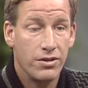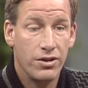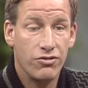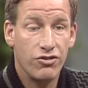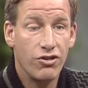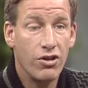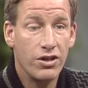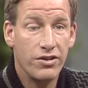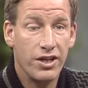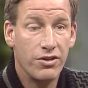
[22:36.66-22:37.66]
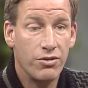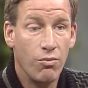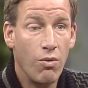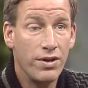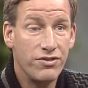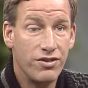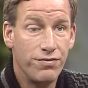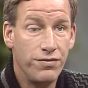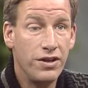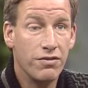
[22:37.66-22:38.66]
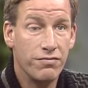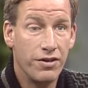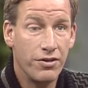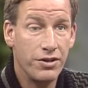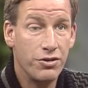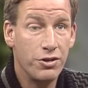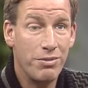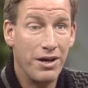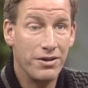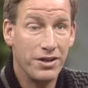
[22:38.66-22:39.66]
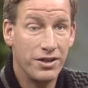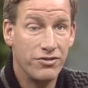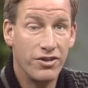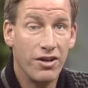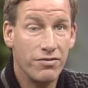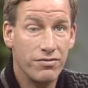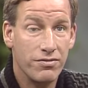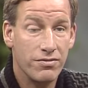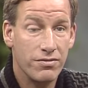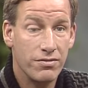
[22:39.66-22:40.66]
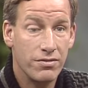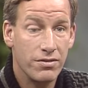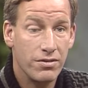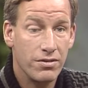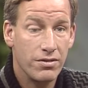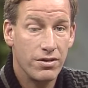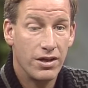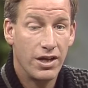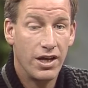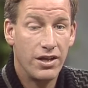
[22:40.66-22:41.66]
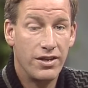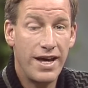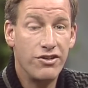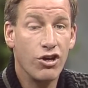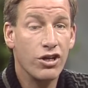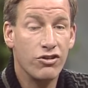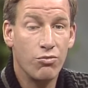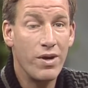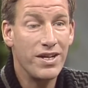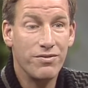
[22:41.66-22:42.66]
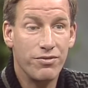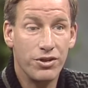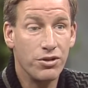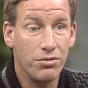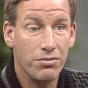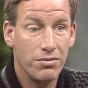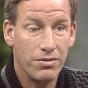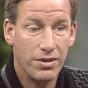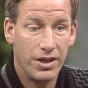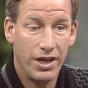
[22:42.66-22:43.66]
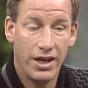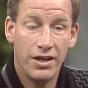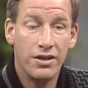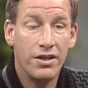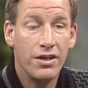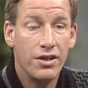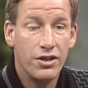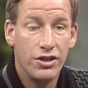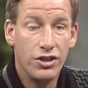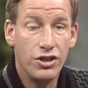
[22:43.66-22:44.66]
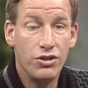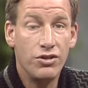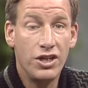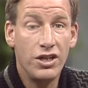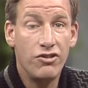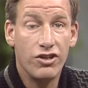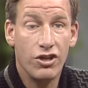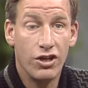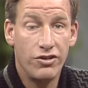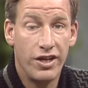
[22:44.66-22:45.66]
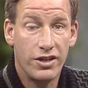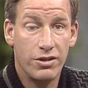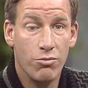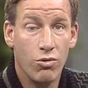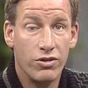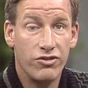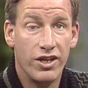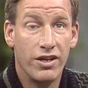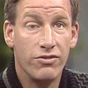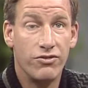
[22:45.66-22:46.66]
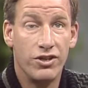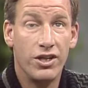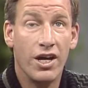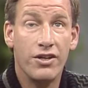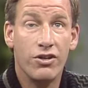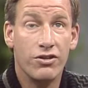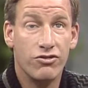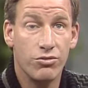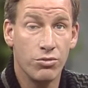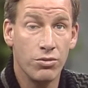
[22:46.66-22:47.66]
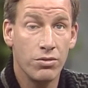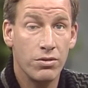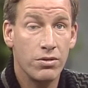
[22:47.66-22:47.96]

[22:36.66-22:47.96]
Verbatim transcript: there's a dog there that wants to feel very good about itself. Maybe. That dog is waiting yeah. for you. And you need to contact the Morristown Seeing Eye Dog School